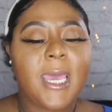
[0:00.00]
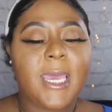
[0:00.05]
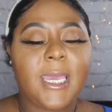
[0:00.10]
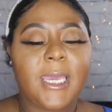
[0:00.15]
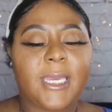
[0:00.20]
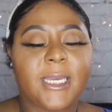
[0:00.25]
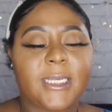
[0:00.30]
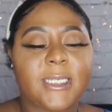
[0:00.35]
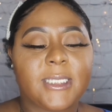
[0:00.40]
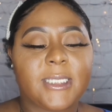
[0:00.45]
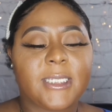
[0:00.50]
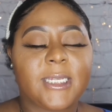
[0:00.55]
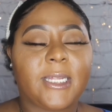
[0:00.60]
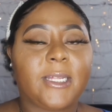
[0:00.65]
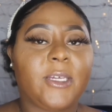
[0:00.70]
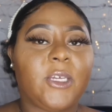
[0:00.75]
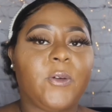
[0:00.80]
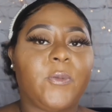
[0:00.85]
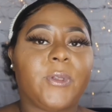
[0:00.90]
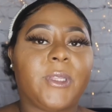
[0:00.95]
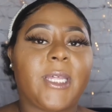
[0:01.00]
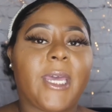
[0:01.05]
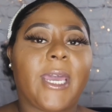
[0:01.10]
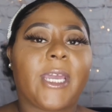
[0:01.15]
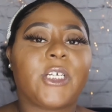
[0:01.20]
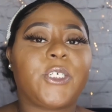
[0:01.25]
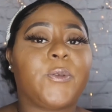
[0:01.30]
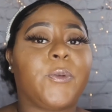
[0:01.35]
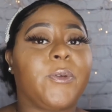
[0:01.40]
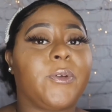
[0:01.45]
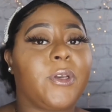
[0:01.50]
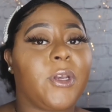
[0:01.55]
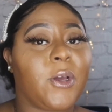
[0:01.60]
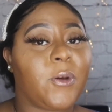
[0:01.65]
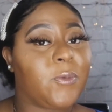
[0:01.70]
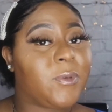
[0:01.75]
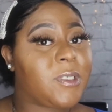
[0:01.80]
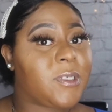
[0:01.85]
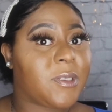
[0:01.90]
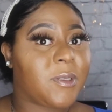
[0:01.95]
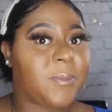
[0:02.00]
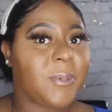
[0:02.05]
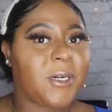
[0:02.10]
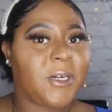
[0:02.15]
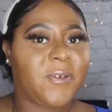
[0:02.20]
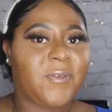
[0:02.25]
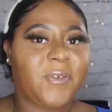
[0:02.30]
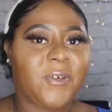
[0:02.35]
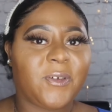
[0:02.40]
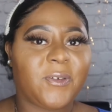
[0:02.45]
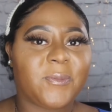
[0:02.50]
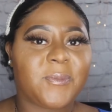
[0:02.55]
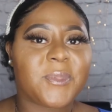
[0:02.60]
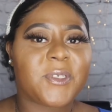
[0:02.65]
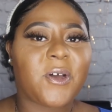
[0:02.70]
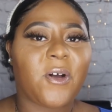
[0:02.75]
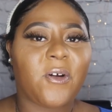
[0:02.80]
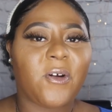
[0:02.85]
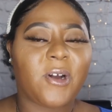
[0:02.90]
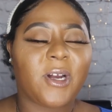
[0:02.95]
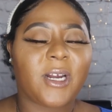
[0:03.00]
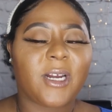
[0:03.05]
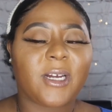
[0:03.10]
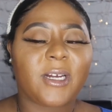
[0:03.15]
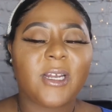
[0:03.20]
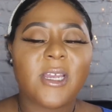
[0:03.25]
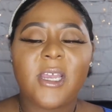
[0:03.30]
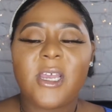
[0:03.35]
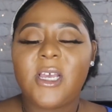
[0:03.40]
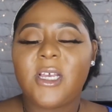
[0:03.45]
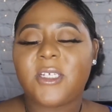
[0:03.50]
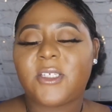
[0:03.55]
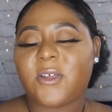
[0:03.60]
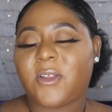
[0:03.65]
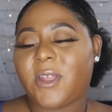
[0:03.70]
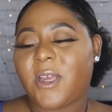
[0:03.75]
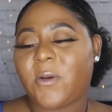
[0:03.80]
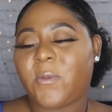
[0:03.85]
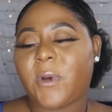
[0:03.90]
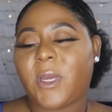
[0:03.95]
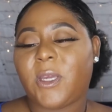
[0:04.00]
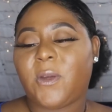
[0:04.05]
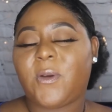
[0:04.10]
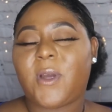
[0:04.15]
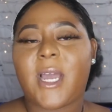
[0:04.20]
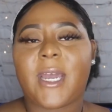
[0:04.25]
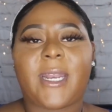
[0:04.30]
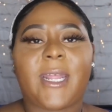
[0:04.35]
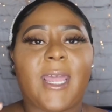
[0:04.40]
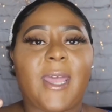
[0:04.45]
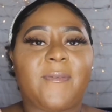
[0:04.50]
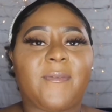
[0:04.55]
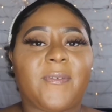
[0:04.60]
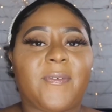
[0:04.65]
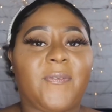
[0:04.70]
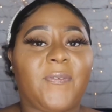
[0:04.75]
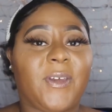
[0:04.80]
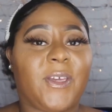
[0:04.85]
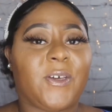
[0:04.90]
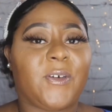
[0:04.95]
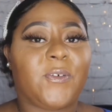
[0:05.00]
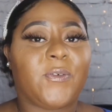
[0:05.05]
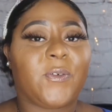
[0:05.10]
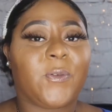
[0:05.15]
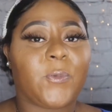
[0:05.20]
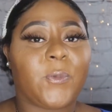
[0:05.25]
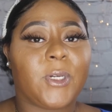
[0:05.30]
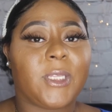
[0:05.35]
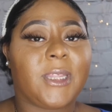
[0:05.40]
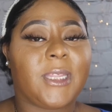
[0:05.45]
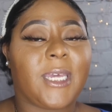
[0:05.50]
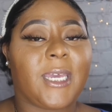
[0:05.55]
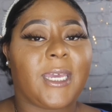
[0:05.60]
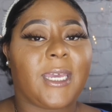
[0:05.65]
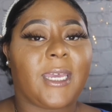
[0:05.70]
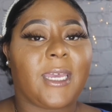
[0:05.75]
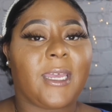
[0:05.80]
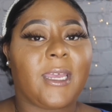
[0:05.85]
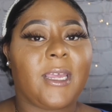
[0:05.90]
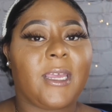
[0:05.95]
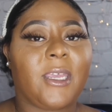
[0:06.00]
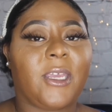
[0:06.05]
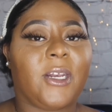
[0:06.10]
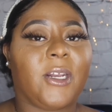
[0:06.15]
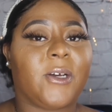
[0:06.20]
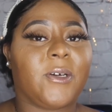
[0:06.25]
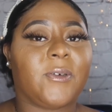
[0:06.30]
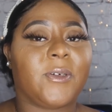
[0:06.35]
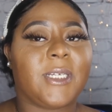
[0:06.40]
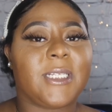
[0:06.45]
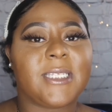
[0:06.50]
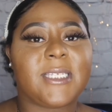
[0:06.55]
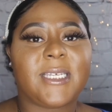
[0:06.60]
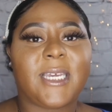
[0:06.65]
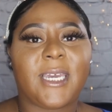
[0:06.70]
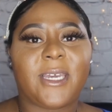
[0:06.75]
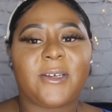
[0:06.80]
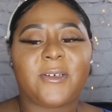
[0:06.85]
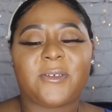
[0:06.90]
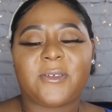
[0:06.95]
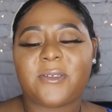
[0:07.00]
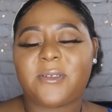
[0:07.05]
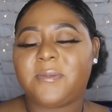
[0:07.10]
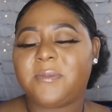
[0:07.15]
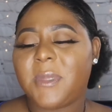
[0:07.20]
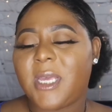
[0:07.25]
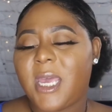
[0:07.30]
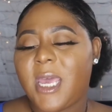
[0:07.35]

is telling you what the actual notes of the perfumes are so that way you kind of have a feel for what they you know entail